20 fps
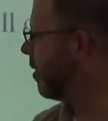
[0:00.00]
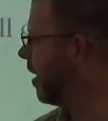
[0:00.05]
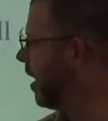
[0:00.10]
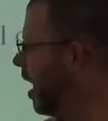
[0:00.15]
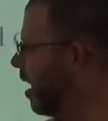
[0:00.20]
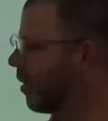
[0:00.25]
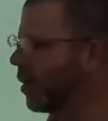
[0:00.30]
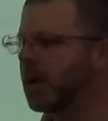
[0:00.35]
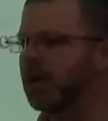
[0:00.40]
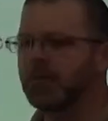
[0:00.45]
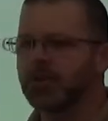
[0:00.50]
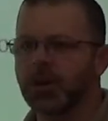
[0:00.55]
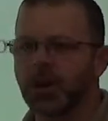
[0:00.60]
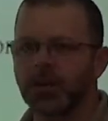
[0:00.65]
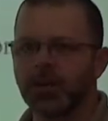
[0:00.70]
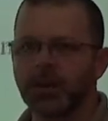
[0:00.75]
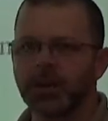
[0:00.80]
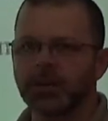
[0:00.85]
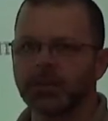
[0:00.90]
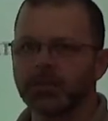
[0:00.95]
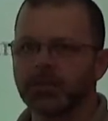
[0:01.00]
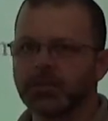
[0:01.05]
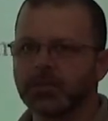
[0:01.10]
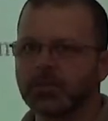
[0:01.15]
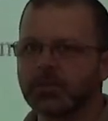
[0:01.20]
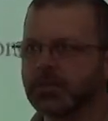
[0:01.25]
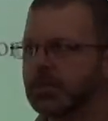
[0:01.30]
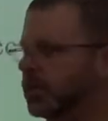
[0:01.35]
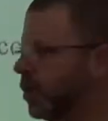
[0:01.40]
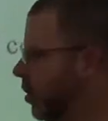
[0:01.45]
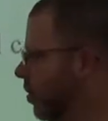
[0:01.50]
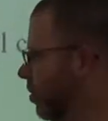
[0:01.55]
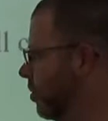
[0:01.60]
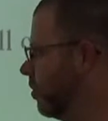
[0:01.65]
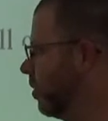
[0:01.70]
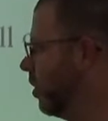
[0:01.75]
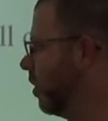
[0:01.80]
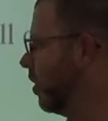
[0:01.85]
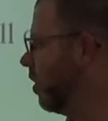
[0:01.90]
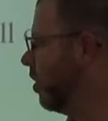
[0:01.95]
many outcomes are there? Two.
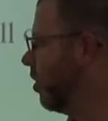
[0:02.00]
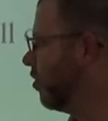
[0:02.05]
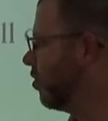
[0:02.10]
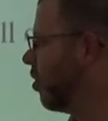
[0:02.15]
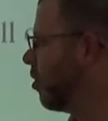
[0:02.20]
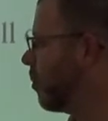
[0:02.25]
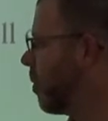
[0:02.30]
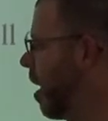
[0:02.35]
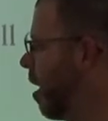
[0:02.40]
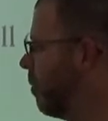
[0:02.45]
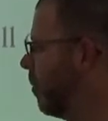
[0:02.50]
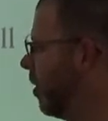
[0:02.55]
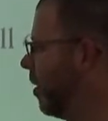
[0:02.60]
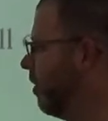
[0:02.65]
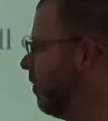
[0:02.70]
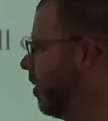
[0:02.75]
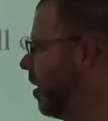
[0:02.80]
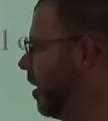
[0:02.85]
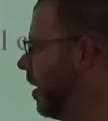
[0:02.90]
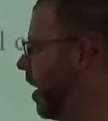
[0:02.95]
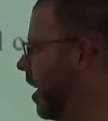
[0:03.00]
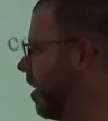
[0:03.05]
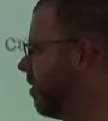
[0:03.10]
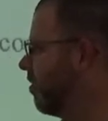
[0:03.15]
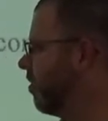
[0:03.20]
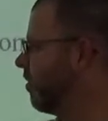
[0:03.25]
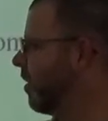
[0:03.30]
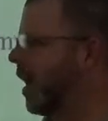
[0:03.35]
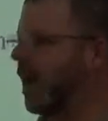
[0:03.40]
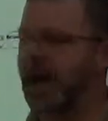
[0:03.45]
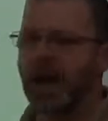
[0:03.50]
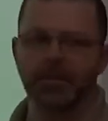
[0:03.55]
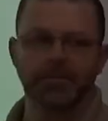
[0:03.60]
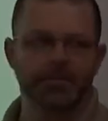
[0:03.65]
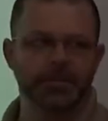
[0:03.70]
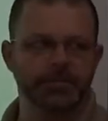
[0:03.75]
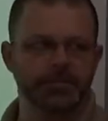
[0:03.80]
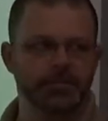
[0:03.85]
Two. So the probability of getting heads is a half.